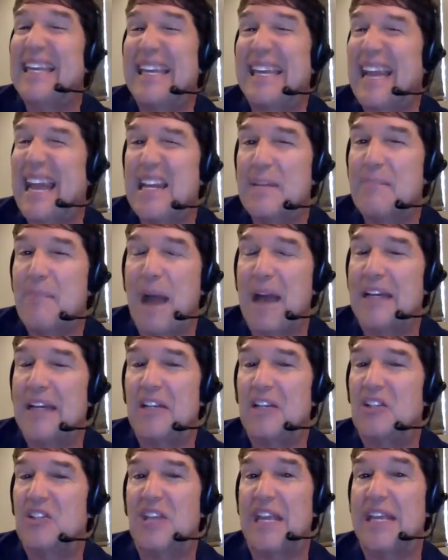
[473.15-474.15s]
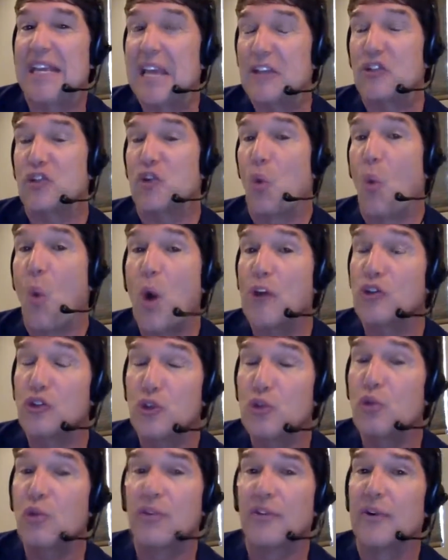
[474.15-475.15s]
Mm-hmm. I could mm-hmm. get anybody to say yes to
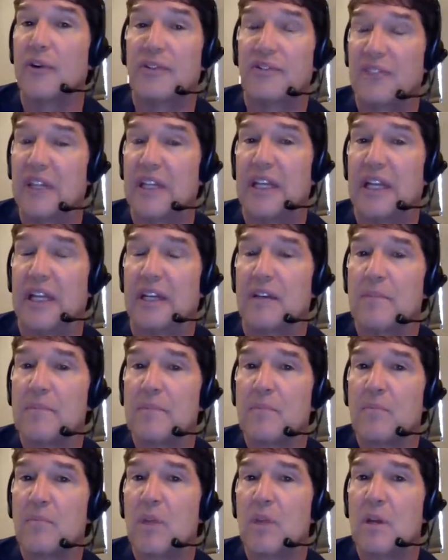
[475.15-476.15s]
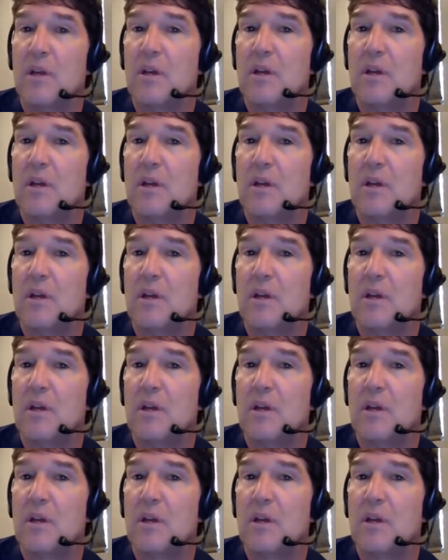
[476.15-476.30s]
one tooth for a filling.